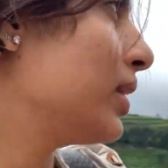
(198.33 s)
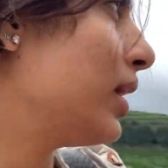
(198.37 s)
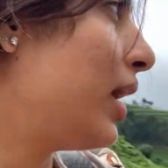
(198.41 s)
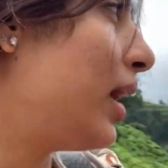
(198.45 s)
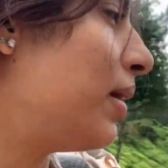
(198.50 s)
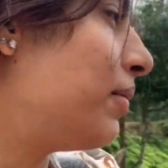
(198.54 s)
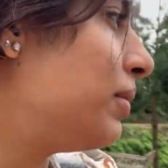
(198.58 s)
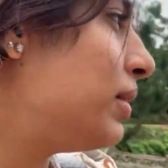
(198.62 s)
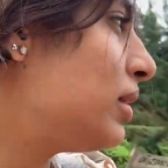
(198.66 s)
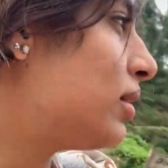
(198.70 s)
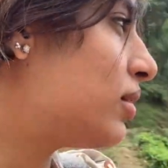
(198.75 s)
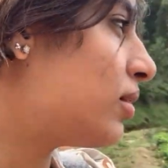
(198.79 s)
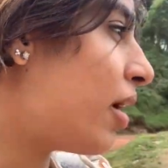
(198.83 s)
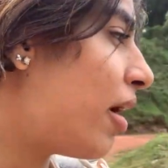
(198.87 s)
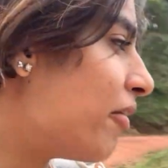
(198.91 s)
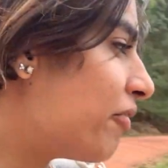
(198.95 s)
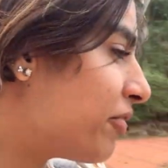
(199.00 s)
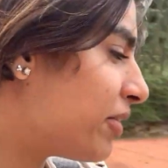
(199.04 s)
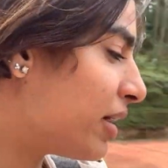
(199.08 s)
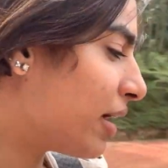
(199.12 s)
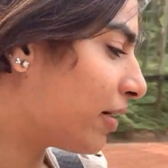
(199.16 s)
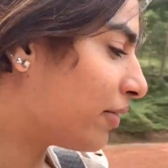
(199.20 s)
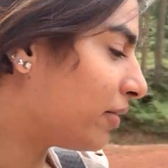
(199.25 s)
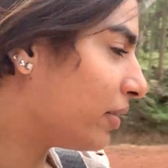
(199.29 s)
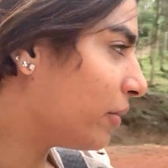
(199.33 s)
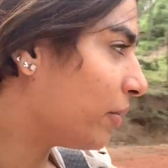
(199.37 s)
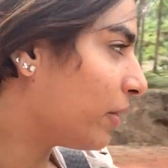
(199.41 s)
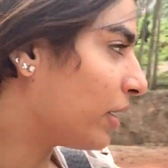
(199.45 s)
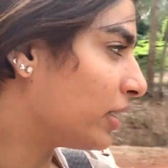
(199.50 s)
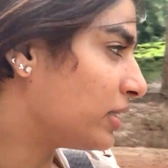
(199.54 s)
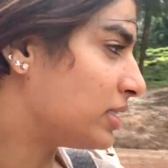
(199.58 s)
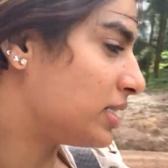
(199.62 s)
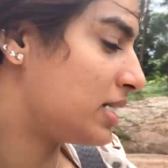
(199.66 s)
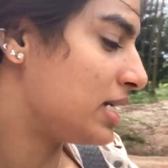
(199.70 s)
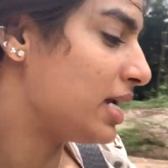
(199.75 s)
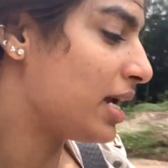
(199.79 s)
I mean, coffee
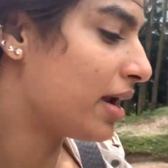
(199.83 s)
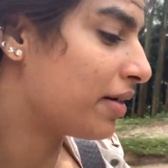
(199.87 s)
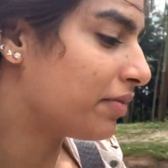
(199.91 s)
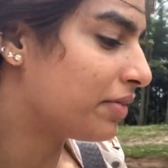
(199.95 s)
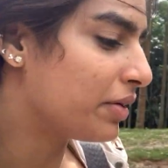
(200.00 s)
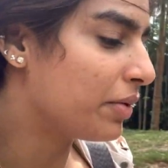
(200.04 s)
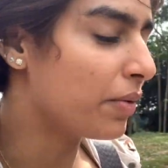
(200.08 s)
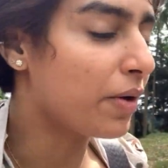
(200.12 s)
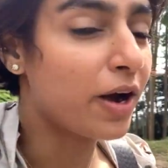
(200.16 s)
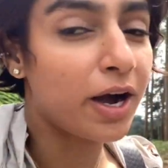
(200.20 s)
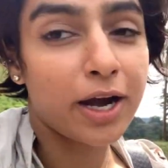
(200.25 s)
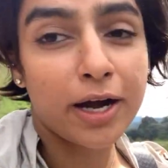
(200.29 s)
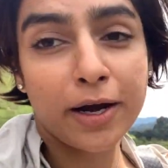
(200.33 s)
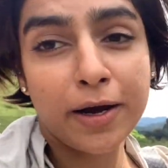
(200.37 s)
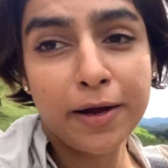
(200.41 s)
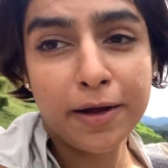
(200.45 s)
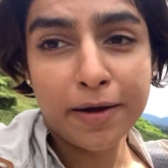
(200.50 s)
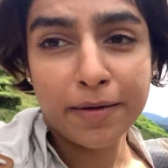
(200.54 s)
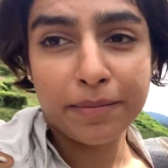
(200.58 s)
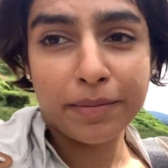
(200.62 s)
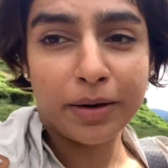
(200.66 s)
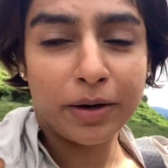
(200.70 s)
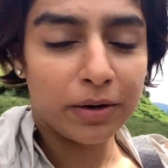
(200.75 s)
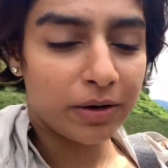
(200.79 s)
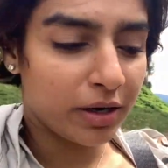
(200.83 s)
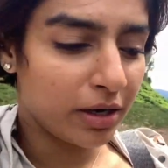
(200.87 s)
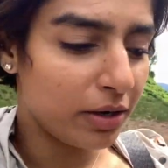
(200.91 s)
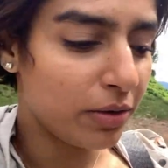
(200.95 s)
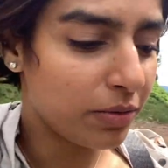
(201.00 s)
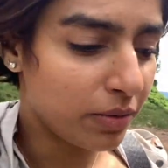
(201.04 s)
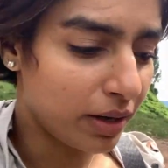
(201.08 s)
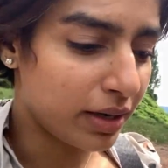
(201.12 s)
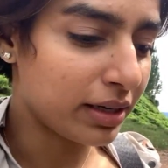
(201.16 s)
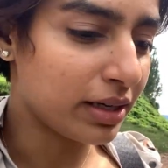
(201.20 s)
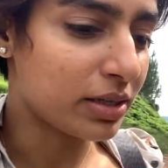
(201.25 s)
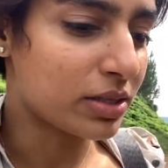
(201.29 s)
everywhere, tea everywhere. Pero
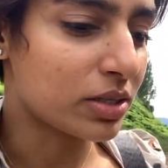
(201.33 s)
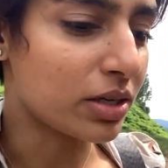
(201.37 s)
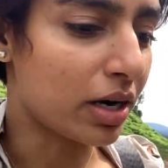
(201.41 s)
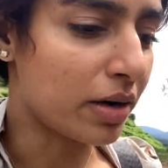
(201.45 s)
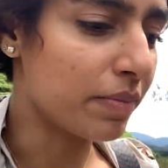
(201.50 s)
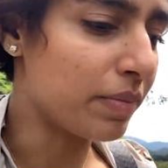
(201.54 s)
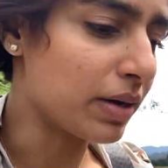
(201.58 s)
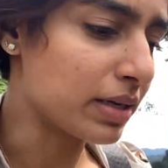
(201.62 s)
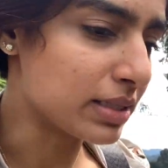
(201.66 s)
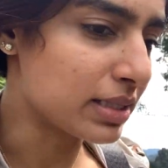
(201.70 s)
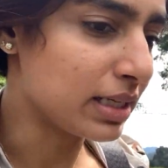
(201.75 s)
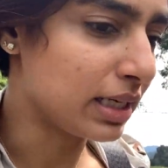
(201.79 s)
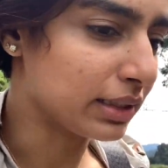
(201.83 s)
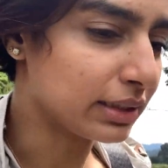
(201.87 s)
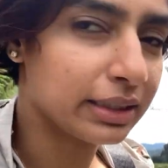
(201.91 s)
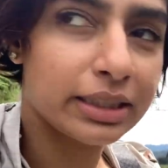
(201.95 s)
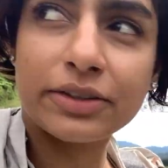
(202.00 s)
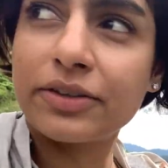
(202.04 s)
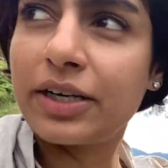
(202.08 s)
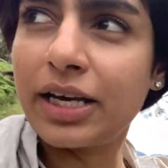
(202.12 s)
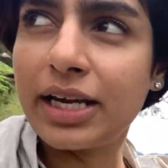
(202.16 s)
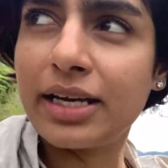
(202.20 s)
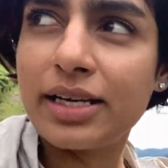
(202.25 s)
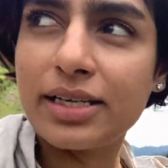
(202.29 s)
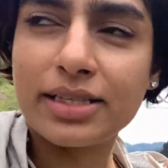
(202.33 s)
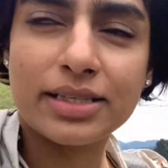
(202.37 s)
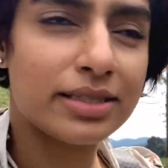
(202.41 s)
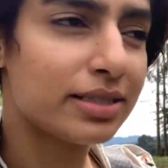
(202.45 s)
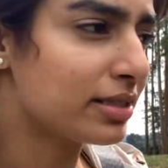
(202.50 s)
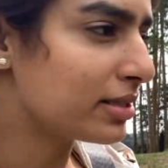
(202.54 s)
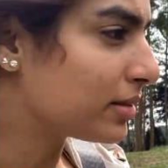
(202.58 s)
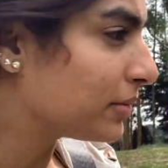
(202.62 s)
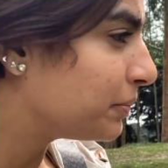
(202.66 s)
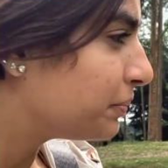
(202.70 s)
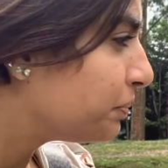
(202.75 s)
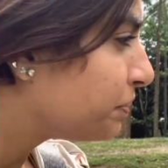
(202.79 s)
kinuha na Starbucks lahat ng
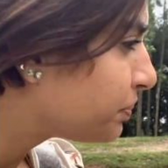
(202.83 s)
credits.